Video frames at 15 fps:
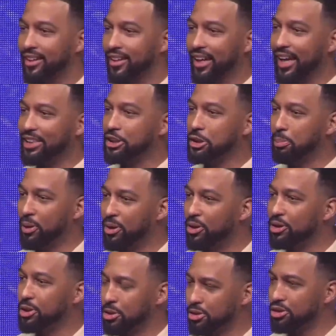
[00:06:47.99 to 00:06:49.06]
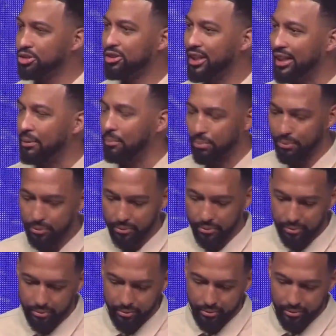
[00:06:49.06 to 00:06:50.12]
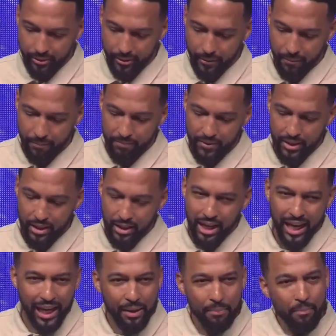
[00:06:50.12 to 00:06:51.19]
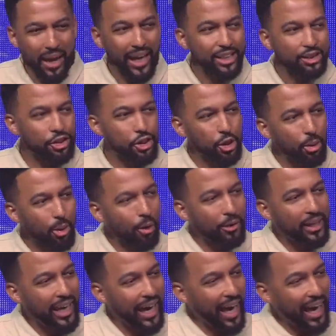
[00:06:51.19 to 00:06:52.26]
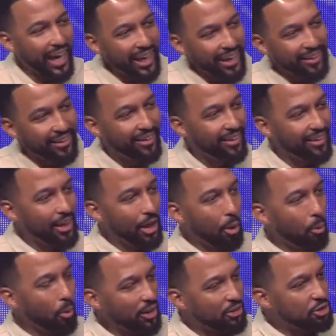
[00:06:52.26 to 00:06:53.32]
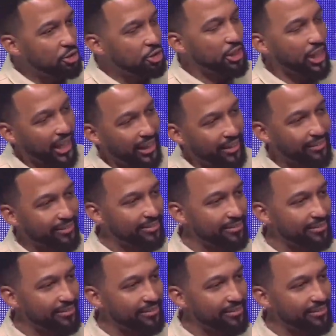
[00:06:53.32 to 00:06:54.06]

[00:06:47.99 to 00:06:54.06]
a spiritual sleep. It makes you okay with sin.